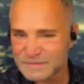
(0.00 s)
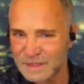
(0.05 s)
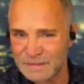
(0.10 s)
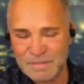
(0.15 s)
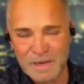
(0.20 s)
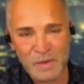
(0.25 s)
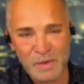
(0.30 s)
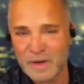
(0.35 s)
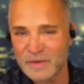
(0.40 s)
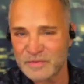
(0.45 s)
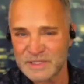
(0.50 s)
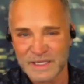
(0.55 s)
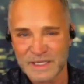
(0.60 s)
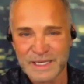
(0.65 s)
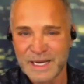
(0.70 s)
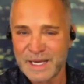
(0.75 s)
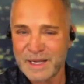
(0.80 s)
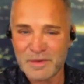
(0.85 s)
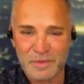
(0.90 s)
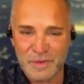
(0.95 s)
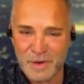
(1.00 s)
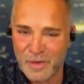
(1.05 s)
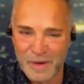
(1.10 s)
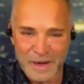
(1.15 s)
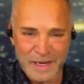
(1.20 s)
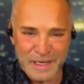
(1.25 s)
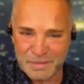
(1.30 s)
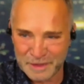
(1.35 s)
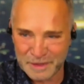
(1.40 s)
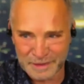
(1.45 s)
My wife's like, I don't know
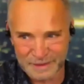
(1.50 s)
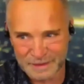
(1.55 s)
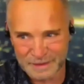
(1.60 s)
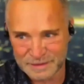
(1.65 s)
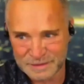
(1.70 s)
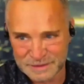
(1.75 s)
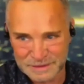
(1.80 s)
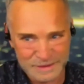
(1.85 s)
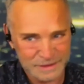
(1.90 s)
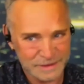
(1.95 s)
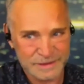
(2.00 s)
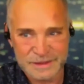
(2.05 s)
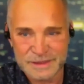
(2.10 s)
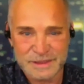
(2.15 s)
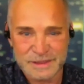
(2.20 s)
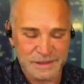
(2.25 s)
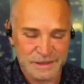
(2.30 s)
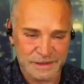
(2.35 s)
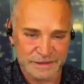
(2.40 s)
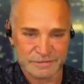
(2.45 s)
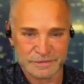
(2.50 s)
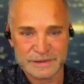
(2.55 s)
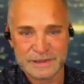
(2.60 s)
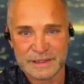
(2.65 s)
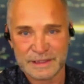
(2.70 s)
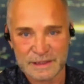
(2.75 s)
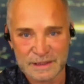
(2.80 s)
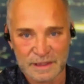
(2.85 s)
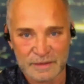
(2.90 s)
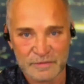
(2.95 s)
anybody here. She goes, this is
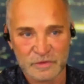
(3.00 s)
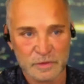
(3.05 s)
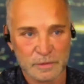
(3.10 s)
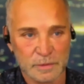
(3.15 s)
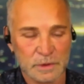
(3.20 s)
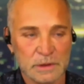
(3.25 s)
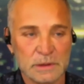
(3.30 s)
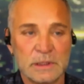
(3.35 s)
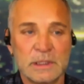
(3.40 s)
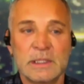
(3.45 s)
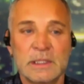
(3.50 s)
really uncomfortable.